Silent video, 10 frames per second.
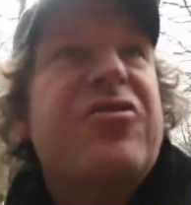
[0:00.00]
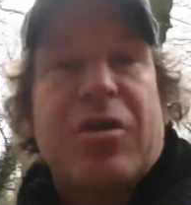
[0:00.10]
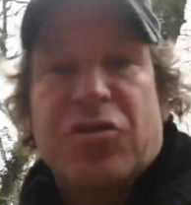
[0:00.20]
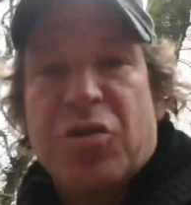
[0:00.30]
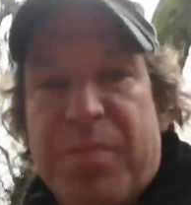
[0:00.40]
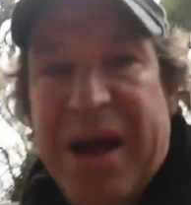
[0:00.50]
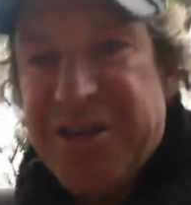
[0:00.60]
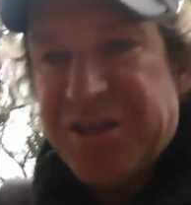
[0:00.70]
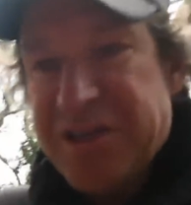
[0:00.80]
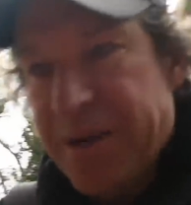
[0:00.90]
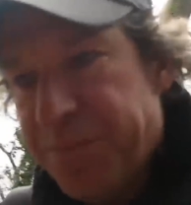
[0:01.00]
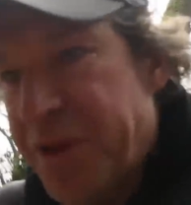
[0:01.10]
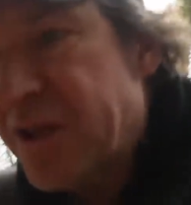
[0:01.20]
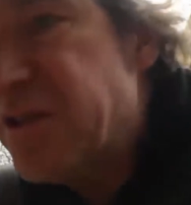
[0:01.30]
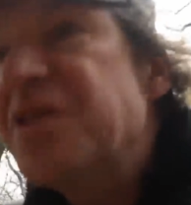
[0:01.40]
go to a badger set
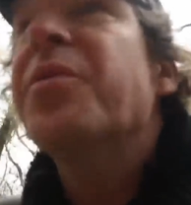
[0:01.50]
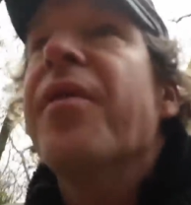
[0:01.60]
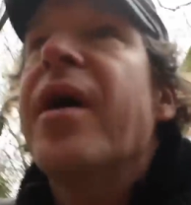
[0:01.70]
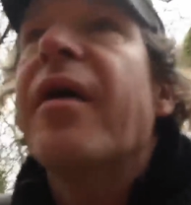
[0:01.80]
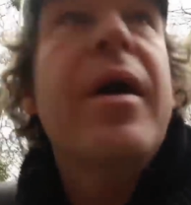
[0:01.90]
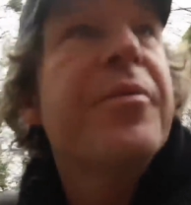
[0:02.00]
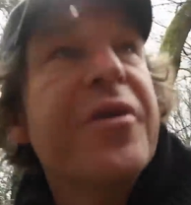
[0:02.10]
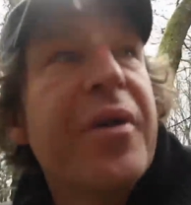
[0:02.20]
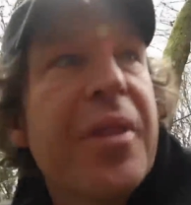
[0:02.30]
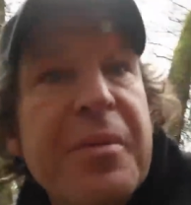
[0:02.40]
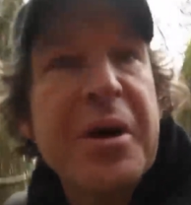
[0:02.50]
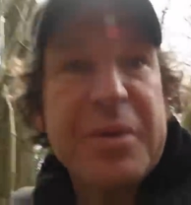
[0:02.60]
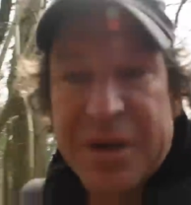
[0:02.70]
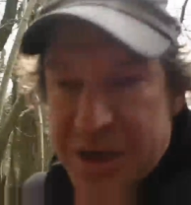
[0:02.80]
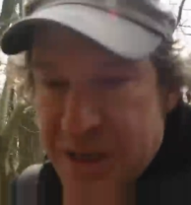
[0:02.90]
and see what they're up to at the moment.